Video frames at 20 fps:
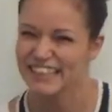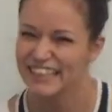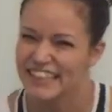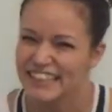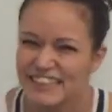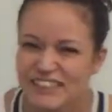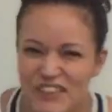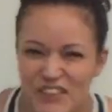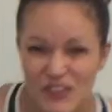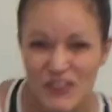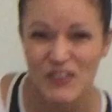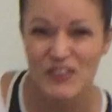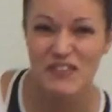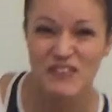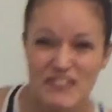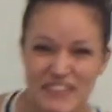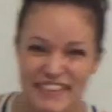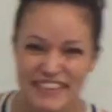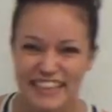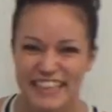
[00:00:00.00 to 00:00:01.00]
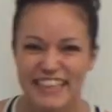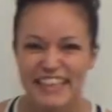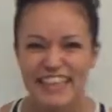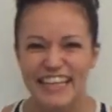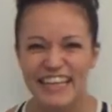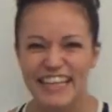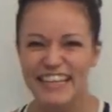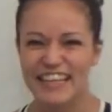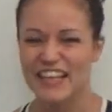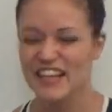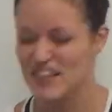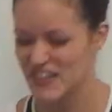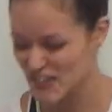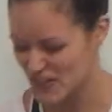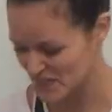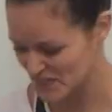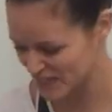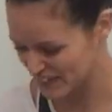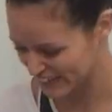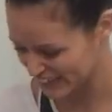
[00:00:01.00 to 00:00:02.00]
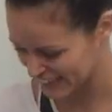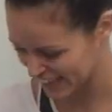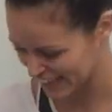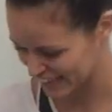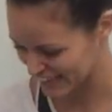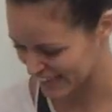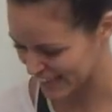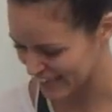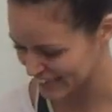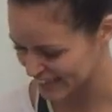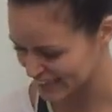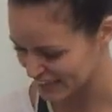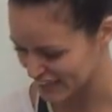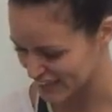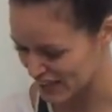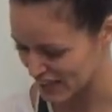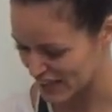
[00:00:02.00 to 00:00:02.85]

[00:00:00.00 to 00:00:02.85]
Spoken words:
that's Clover. I'm going to pretend that